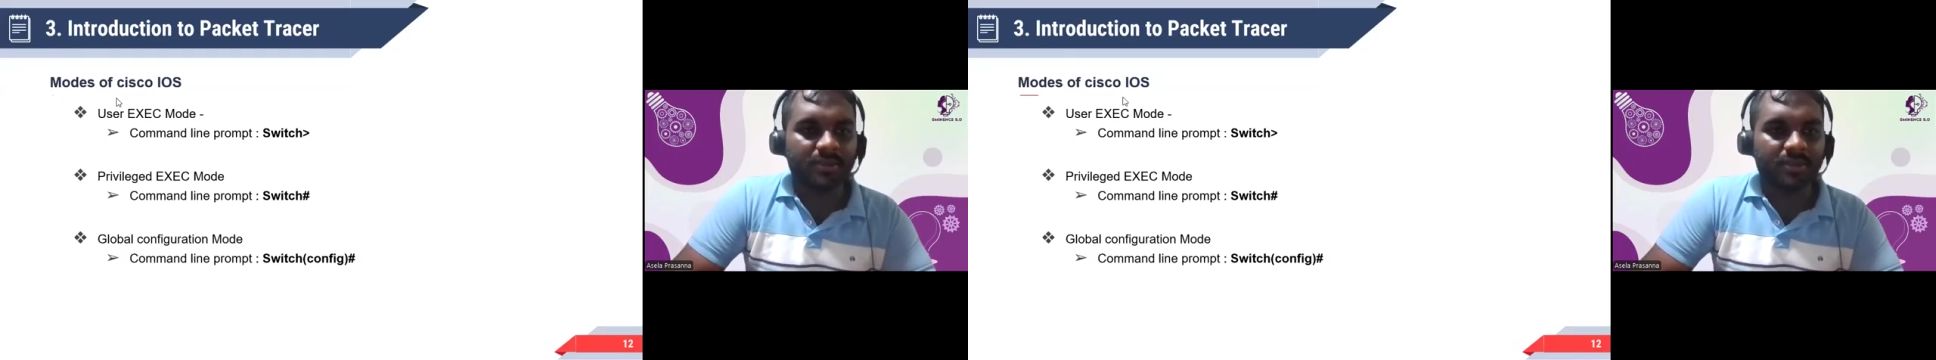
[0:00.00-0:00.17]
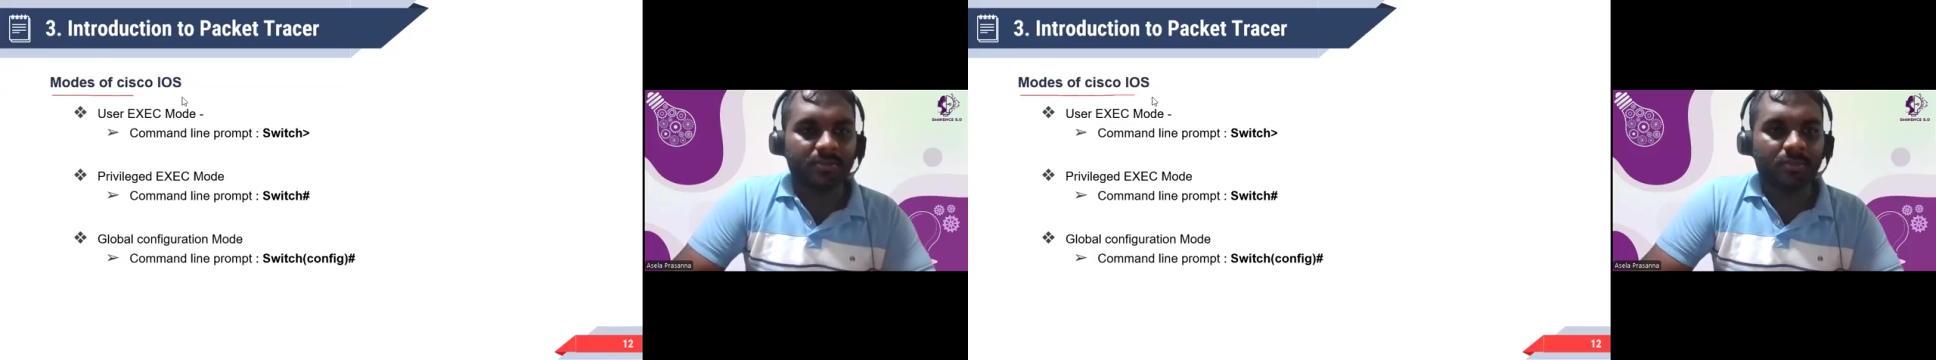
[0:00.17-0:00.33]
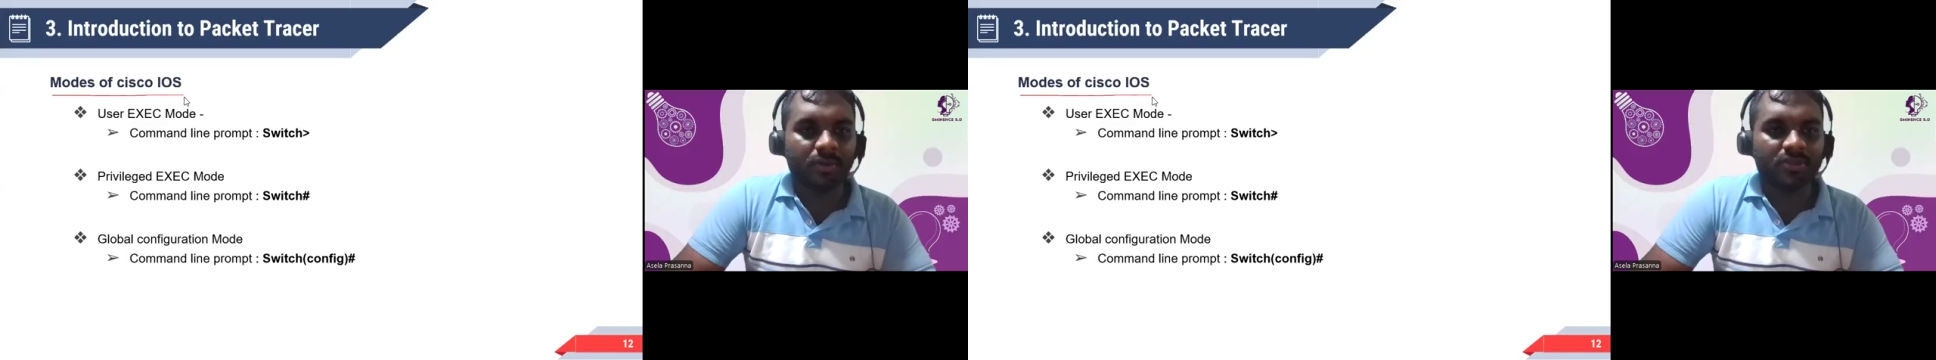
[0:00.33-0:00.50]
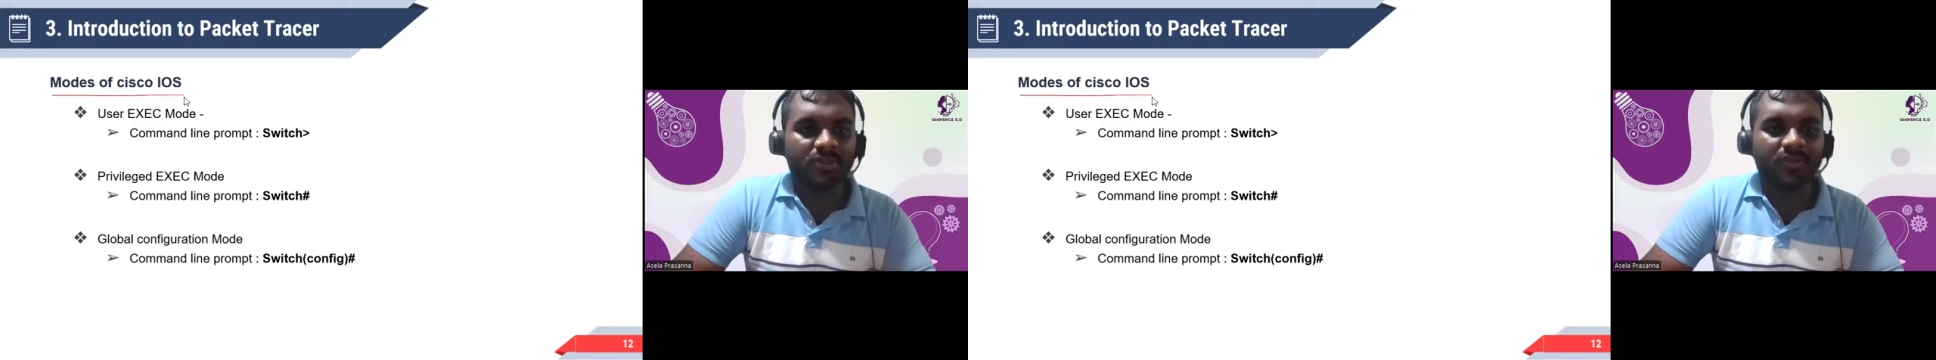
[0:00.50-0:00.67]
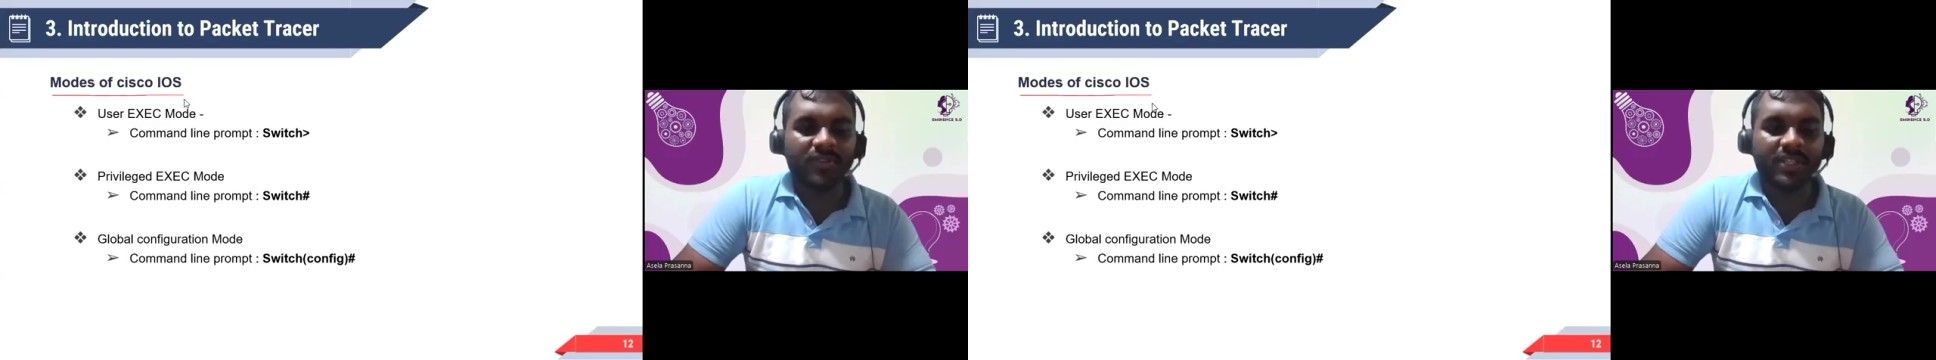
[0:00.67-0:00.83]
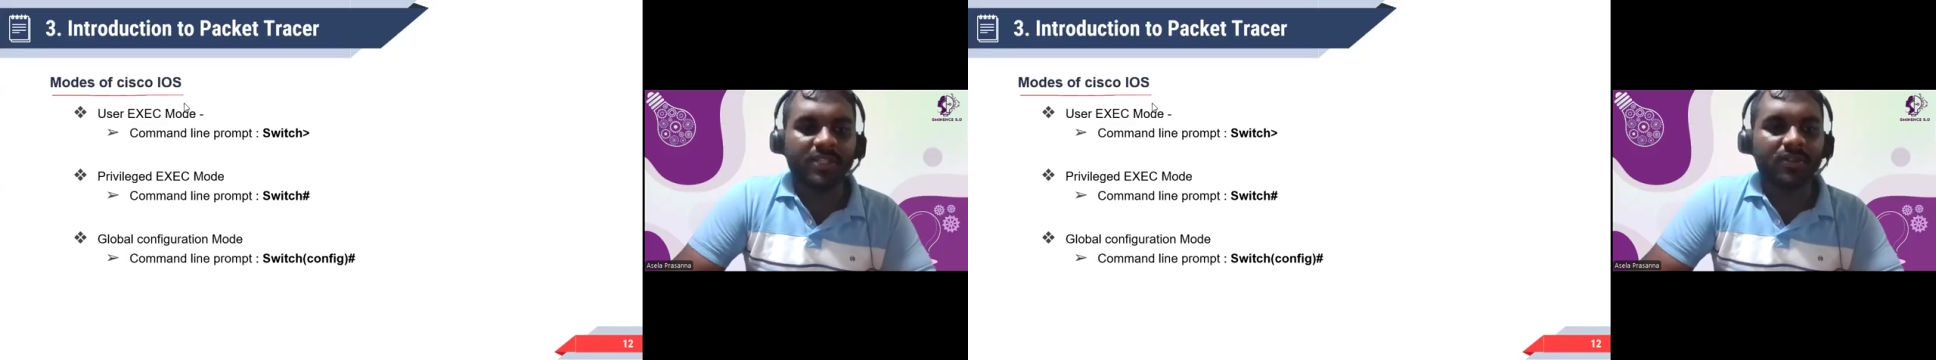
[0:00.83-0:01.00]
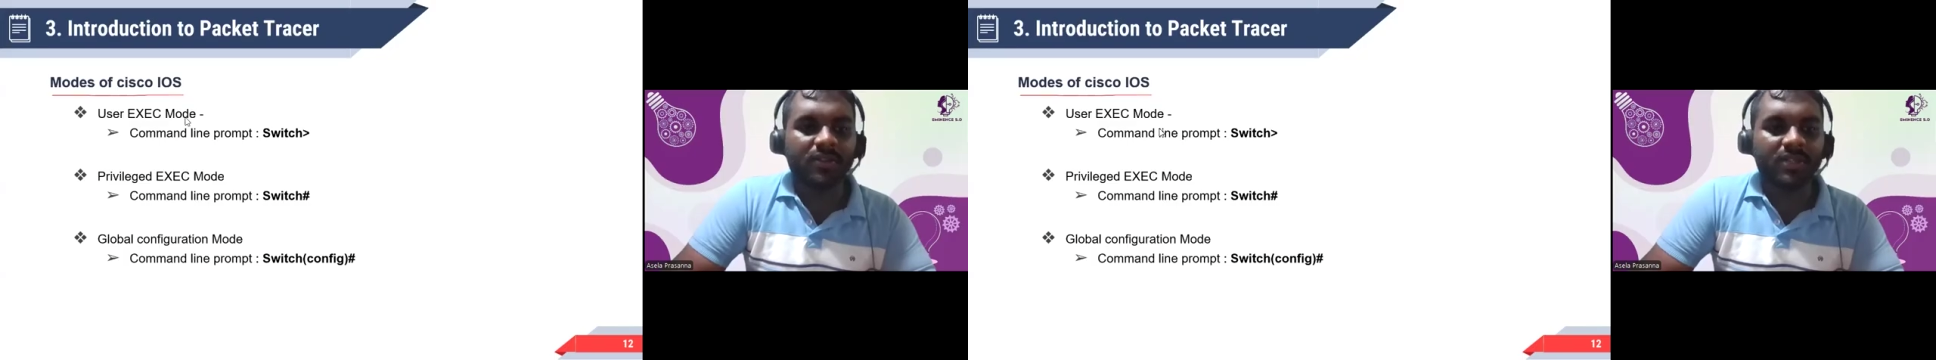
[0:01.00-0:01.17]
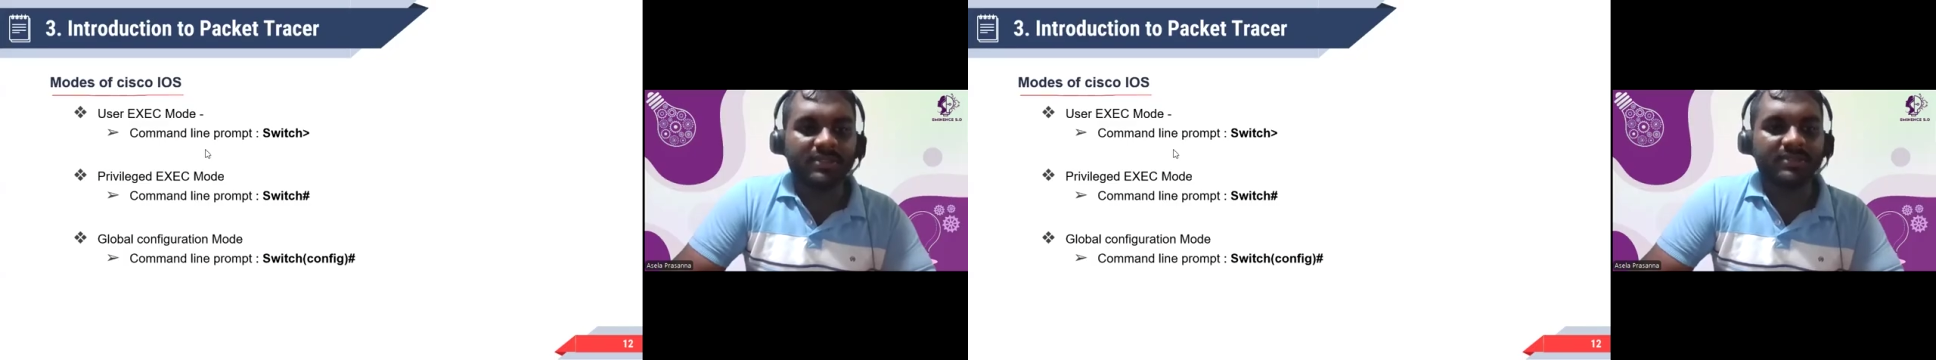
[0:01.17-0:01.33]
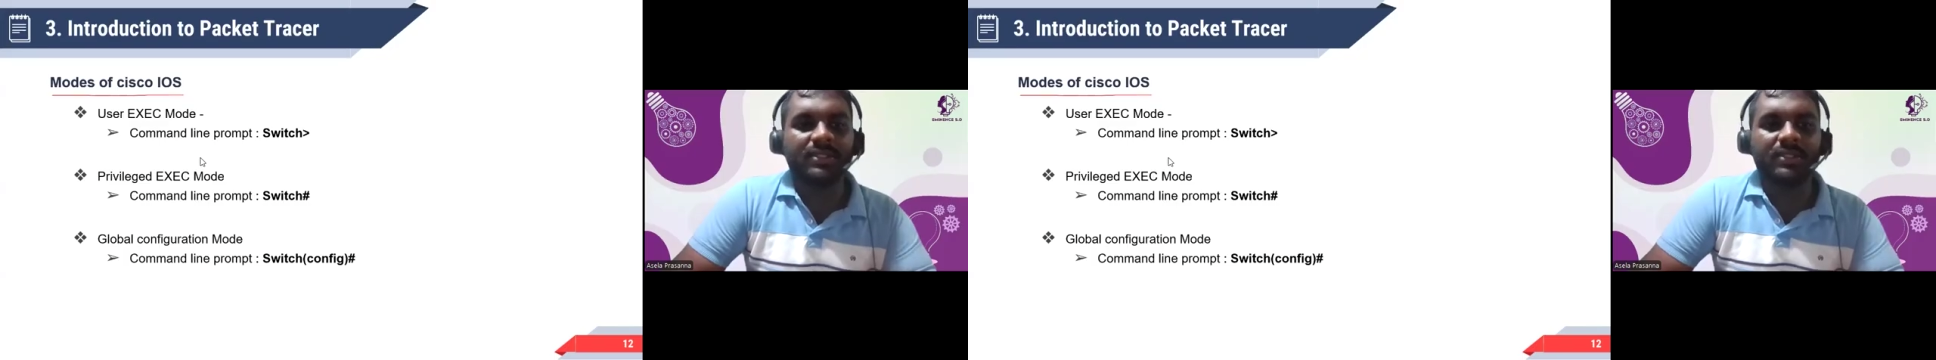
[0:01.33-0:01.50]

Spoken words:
modes of iOS,